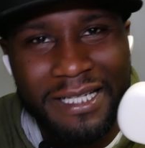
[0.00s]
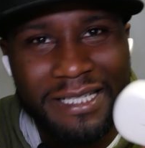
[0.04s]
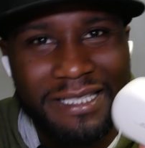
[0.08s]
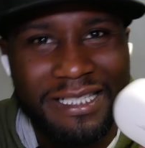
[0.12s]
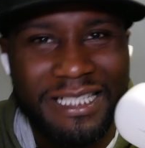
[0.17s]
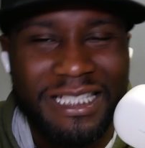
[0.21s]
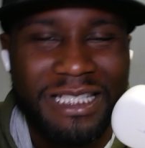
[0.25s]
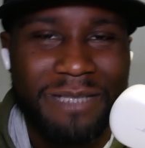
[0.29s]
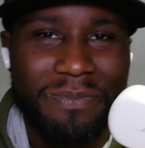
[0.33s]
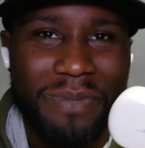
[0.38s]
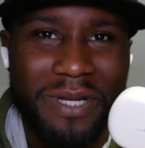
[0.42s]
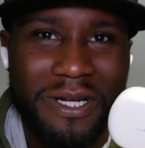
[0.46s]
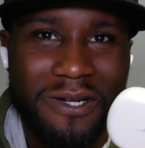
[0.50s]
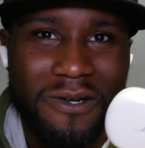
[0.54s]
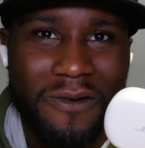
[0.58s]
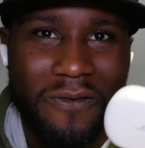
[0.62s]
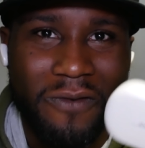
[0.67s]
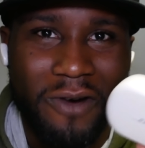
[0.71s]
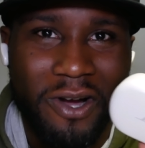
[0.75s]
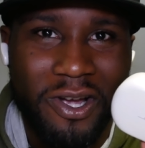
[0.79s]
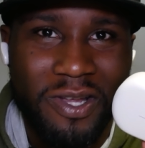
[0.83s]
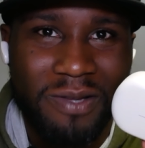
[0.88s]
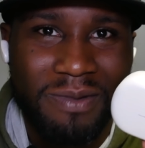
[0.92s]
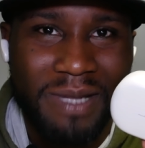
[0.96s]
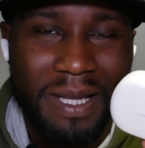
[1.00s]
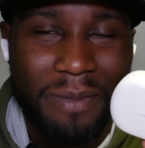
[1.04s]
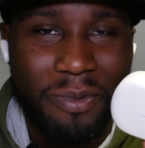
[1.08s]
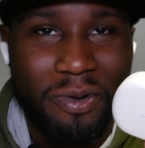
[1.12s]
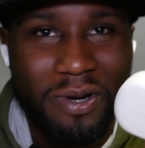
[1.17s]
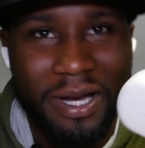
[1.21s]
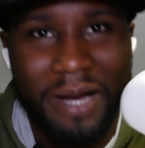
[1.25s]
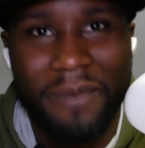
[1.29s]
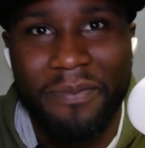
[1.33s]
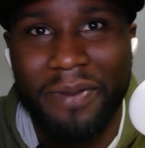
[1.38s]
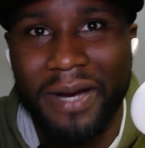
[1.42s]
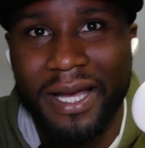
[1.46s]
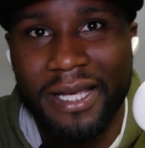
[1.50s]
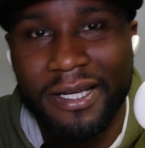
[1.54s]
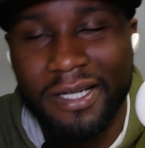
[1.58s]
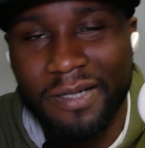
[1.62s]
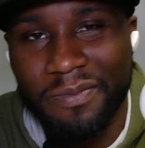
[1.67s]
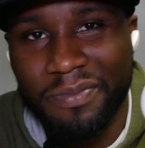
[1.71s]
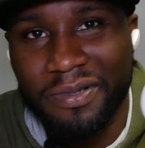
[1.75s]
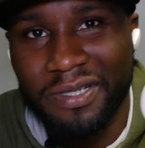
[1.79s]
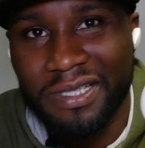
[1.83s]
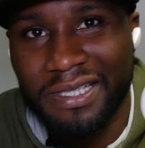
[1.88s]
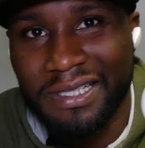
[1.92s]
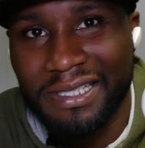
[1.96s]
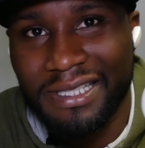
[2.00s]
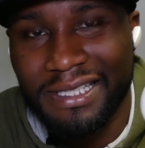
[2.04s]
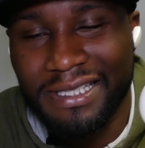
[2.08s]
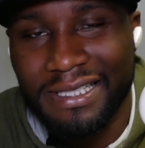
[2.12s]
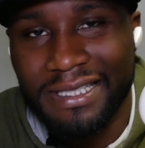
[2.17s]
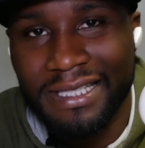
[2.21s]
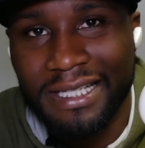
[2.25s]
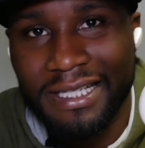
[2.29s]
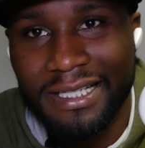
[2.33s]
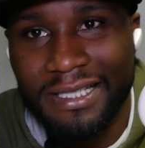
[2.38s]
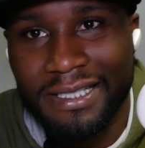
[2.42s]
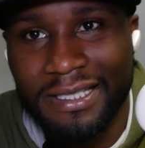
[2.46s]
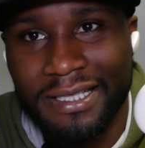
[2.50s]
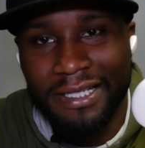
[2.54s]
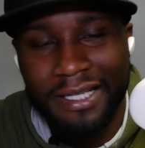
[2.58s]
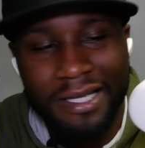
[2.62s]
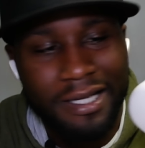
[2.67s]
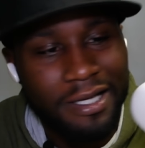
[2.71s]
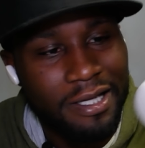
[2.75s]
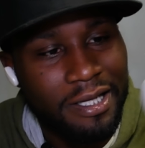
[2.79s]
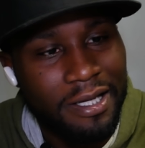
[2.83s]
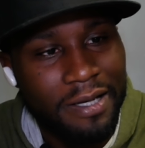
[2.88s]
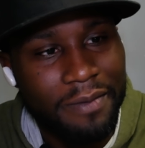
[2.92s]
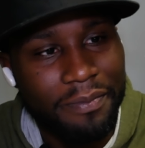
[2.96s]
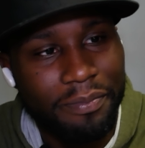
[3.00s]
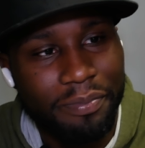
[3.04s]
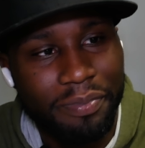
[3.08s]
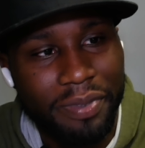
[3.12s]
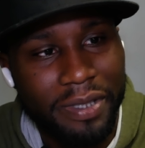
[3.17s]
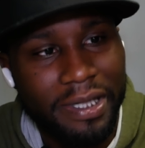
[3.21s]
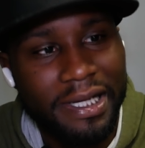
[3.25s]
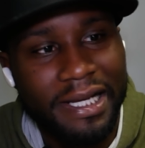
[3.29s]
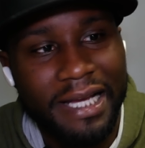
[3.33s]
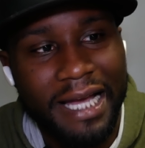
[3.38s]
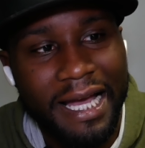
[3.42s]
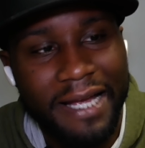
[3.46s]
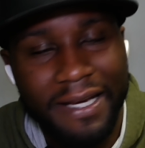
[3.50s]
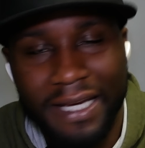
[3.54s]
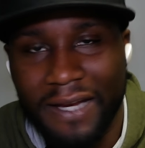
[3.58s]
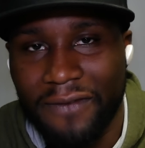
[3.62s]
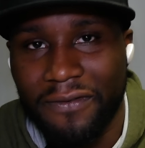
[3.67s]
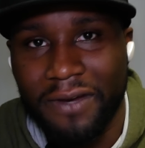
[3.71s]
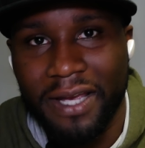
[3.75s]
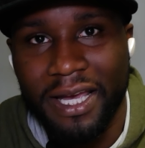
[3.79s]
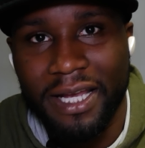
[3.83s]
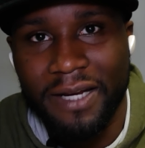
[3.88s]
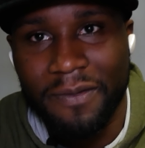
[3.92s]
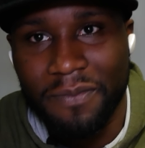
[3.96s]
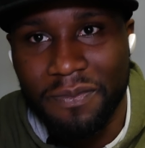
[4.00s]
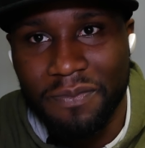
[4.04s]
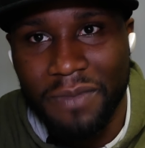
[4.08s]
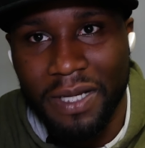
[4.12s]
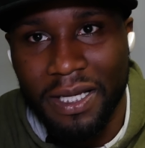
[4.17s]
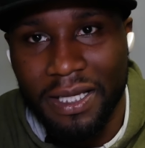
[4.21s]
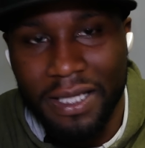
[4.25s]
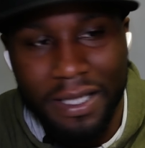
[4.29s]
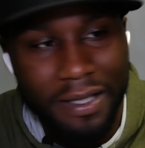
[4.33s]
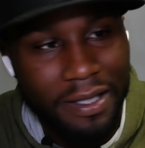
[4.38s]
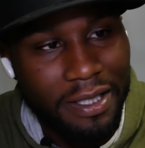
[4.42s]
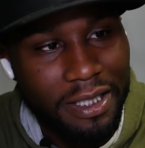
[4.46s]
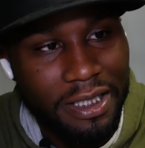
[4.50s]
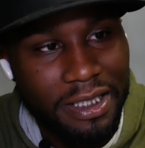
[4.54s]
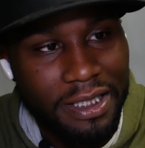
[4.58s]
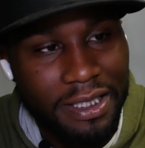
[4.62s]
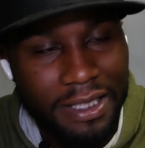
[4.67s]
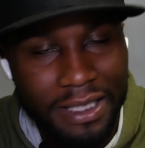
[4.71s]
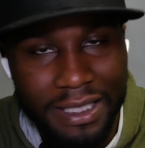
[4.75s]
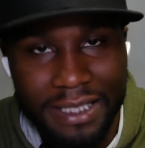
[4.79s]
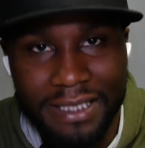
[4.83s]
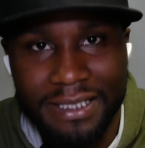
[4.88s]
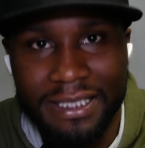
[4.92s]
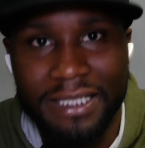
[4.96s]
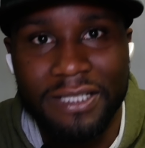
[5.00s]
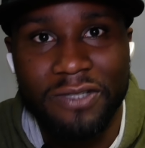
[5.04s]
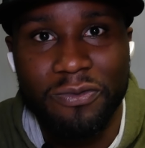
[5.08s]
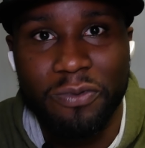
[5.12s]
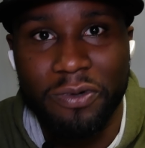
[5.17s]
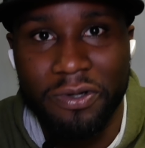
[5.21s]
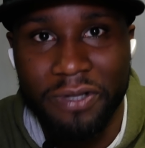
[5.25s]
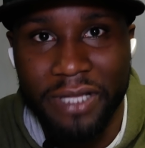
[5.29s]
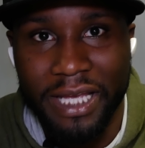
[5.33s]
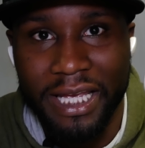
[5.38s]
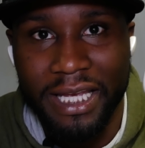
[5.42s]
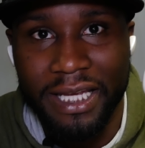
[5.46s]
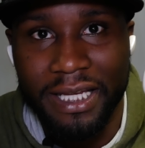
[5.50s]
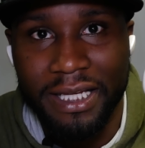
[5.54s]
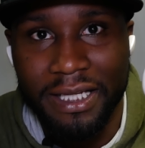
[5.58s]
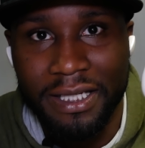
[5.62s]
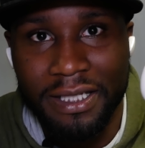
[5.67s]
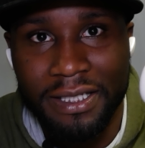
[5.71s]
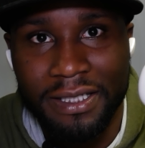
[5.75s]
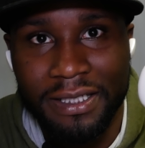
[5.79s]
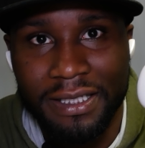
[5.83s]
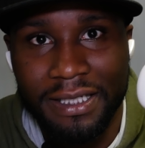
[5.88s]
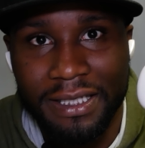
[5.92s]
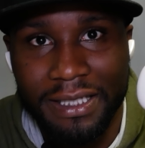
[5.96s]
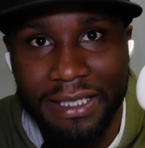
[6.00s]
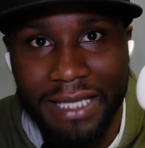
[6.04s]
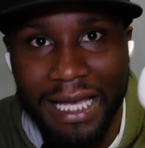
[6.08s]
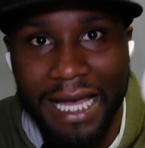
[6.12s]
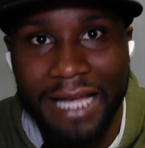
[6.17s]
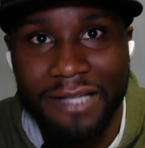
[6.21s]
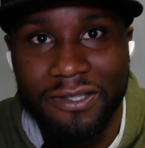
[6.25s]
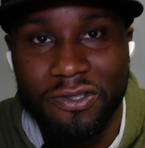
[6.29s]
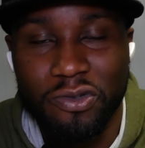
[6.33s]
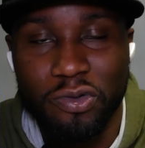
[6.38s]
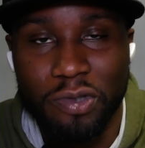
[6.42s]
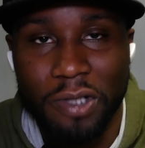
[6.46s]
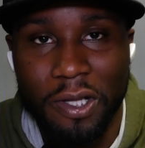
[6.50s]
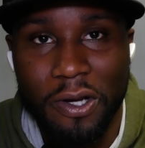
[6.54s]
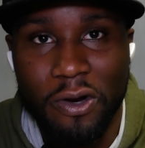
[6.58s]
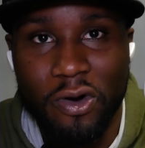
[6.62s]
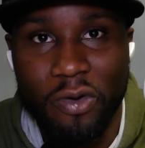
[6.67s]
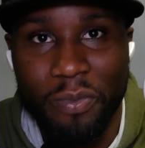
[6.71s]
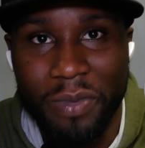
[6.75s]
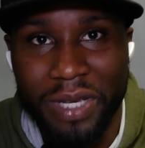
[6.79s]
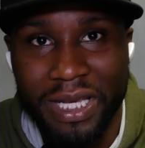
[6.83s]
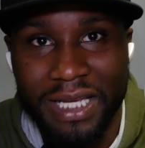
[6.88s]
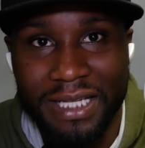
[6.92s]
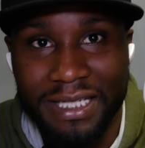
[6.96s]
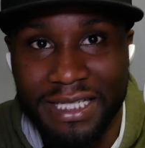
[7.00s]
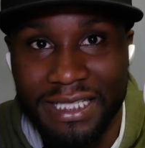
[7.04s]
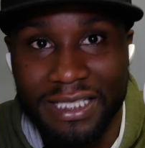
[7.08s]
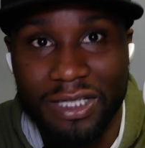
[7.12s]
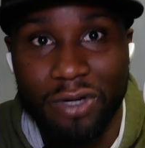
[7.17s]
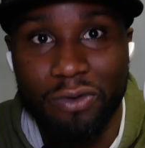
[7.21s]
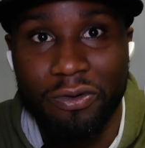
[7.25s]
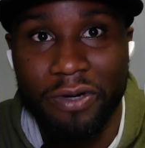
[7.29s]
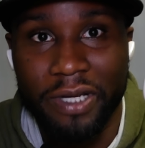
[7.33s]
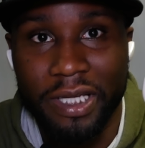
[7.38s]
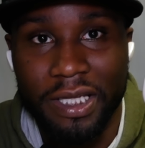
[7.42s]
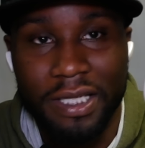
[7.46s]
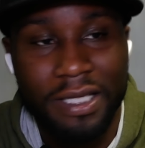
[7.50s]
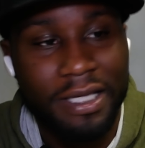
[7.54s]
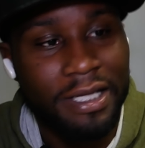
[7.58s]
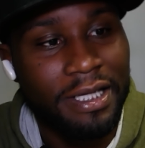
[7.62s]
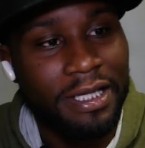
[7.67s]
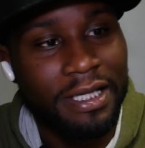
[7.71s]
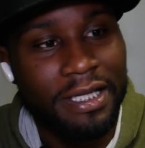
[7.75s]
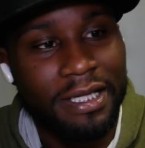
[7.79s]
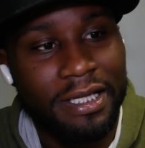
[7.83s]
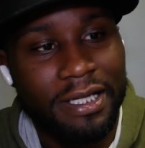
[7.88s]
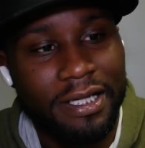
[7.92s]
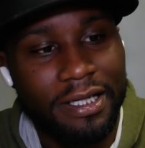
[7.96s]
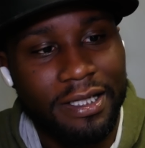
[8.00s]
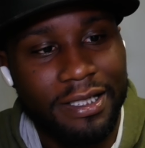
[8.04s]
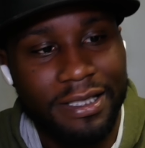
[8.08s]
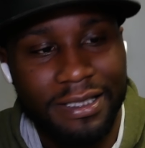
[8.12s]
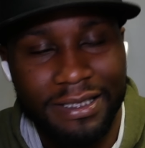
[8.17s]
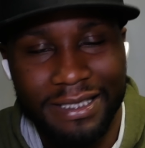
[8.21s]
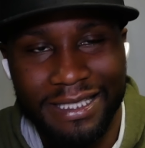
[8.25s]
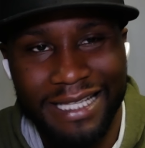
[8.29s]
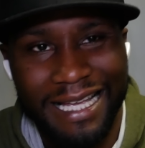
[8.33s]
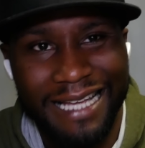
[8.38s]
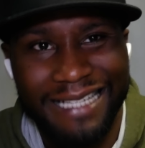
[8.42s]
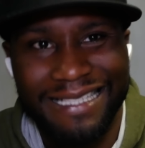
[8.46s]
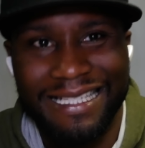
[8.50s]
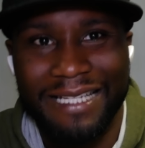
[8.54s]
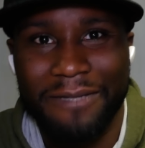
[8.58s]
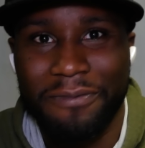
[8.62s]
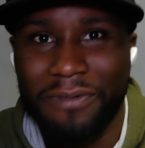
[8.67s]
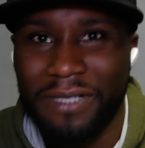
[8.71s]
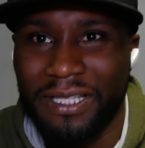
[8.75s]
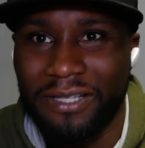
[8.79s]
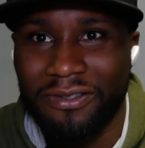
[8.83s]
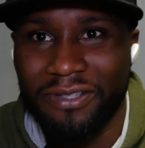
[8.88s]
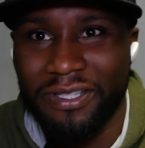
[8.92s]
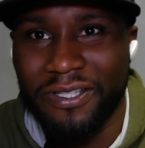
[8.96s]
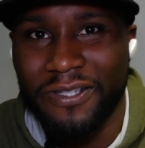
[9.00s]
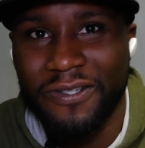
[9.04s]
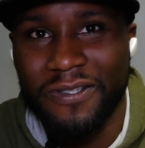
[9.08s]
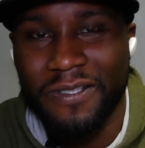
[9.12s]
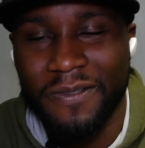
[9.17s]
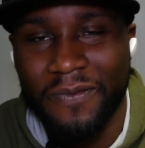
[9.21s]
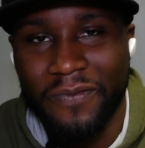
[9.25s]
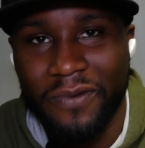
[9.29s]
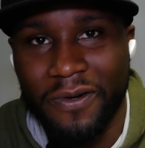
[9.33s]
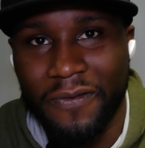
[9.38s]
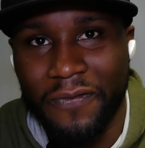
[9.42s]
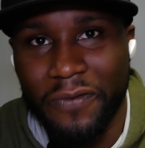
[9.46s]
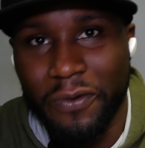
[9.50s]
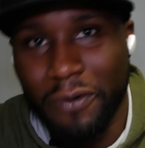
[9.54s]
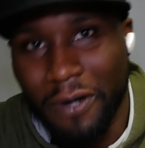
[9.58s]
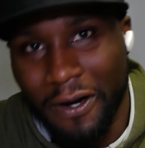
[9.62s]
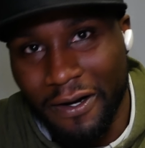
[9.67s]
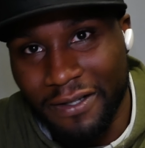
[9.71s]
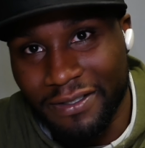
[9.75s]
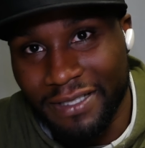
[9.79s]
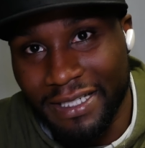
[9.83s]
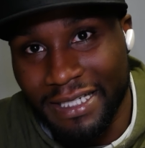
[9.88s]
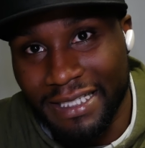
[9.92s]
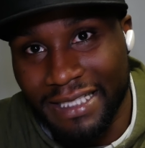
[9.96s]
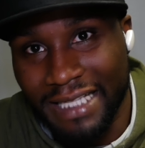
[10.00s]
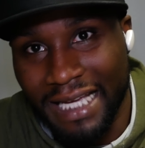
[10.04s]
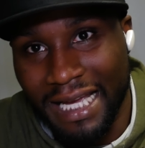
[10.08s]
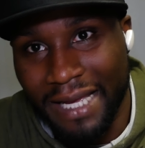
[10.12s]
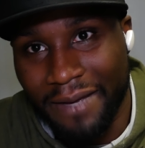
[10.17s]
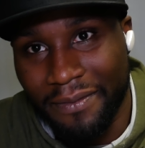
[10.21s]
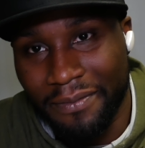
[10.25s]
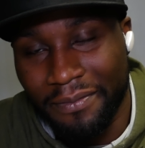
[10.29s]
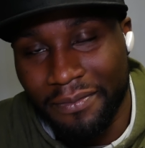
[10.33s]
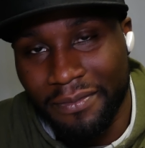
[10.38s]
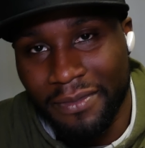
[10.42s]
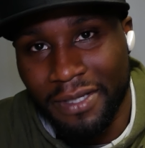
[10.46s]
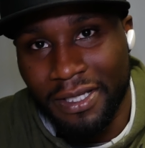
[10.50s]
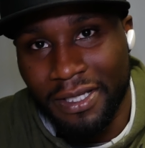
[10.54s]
Just depending on volume level, I probably could push it to 6, but I never had an instance where they got too low on me and just quit, because I typically only use them for a few hours at a time.